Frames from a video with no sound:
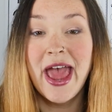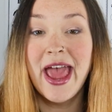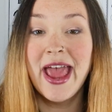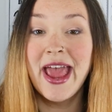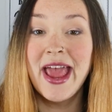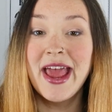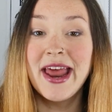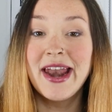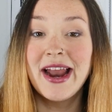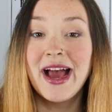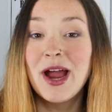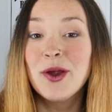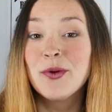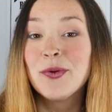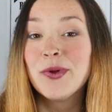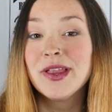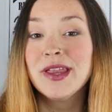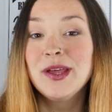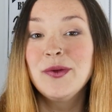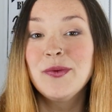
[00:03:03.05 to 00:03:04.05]
And I
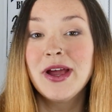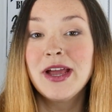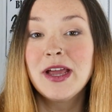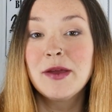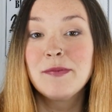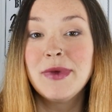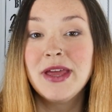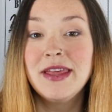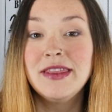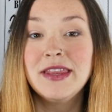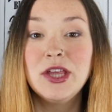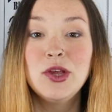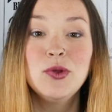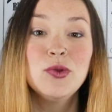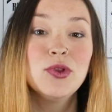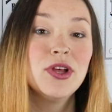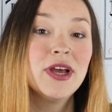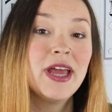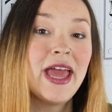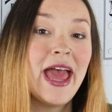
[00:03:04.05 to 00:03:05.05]
really recommend that
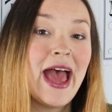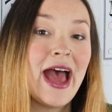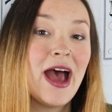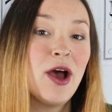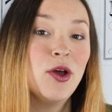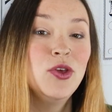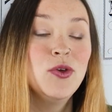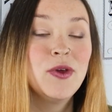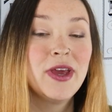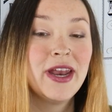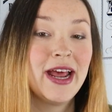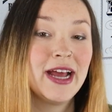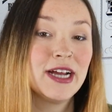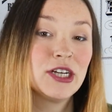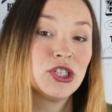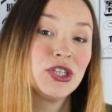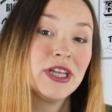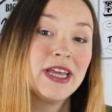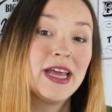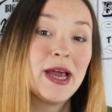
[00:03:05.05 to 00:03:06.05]
you look at how you can
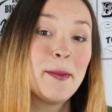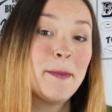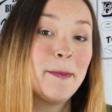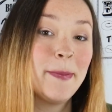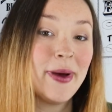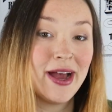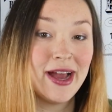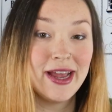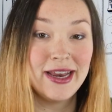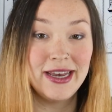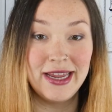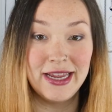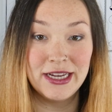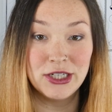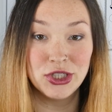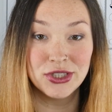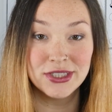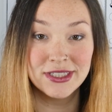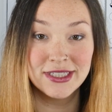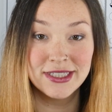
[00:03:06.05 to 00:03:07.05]
actually combine
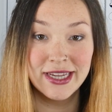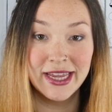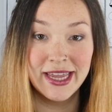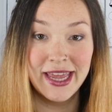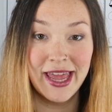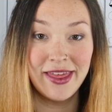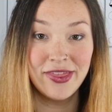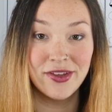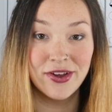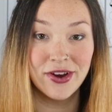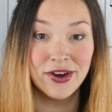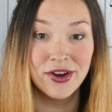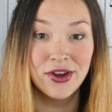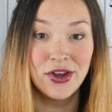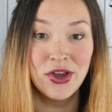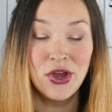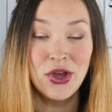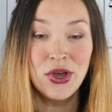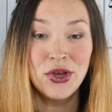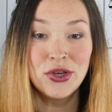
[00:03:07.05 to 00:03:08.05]
niches together.
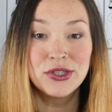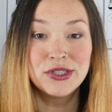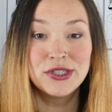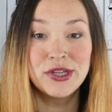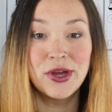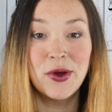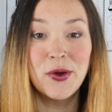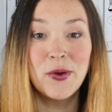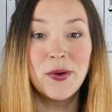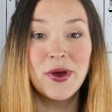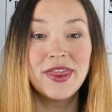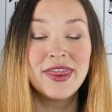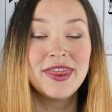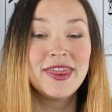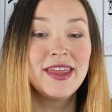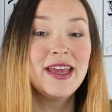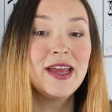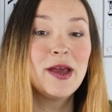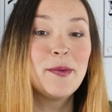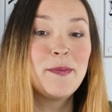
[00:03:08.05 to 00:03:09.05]
So
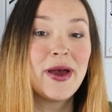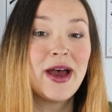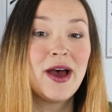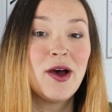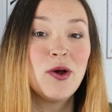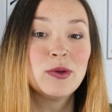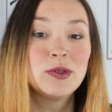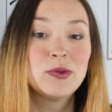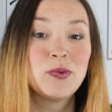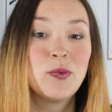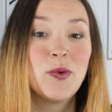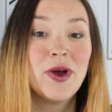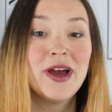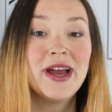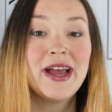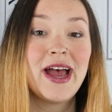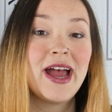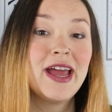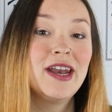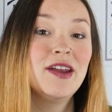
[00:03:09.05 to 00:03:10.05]
think about
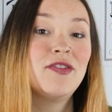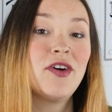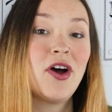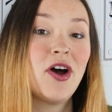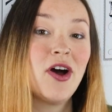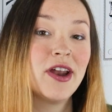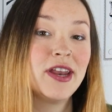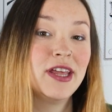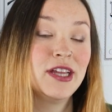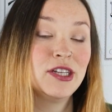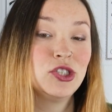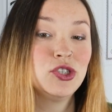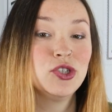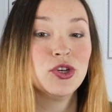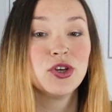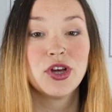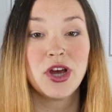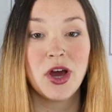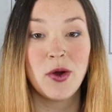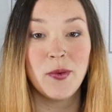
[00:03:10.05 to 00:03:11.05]
what kind of audience
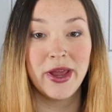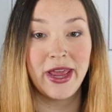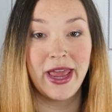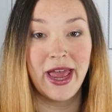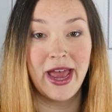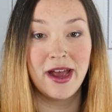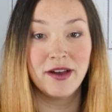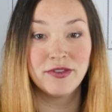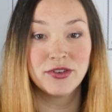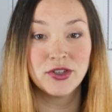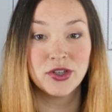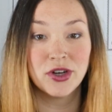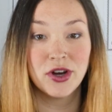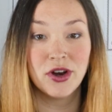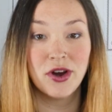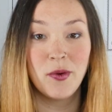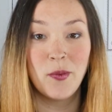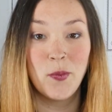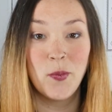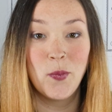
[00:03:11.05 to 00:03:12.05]
you're going
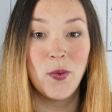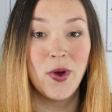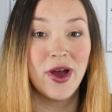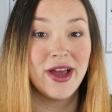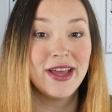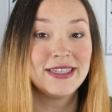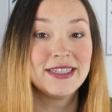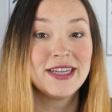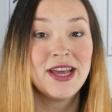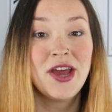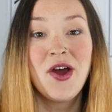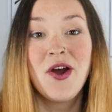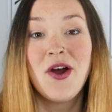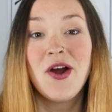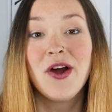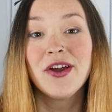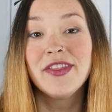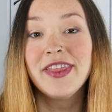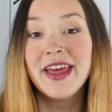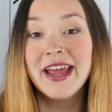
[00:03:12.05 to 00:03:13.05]
after. What
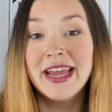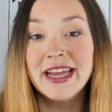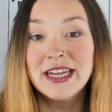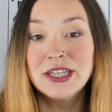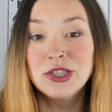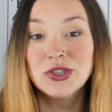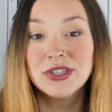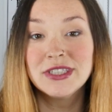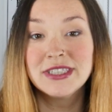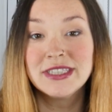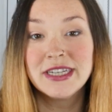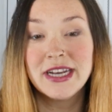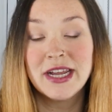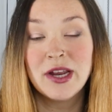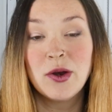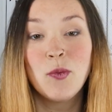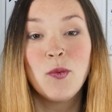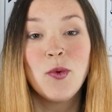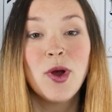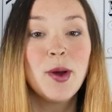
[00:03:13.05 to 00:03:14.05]
are they interested
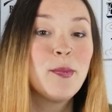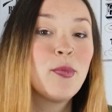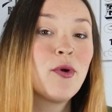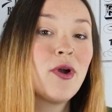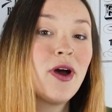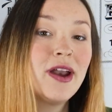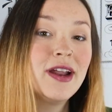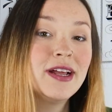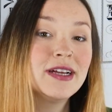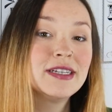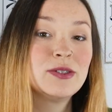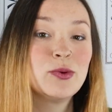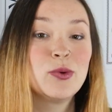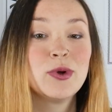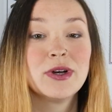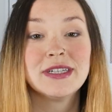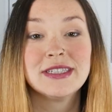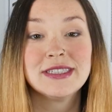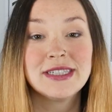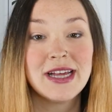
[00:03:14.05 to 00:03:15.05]
in? What products
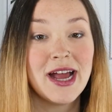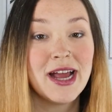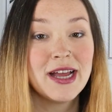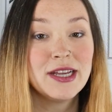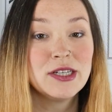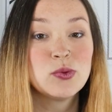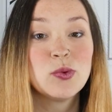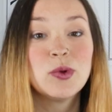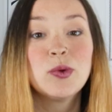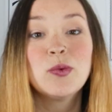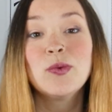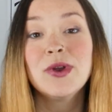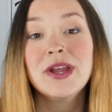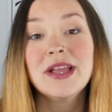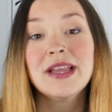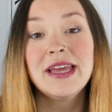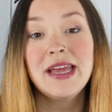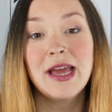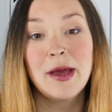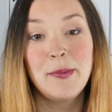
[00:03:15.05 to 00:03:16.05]
or designs would
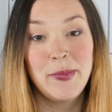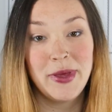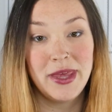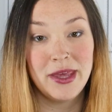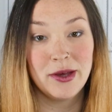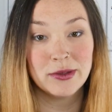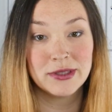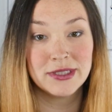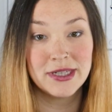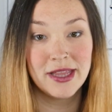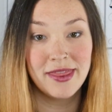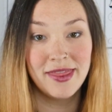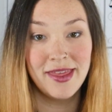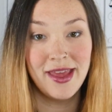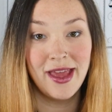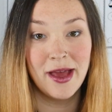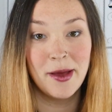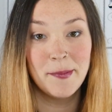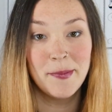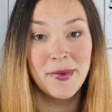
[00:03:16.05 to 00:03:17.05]
really appeal to
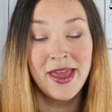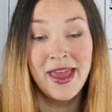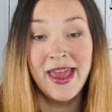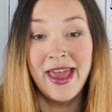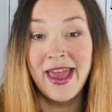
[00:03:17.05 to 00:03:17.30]
them?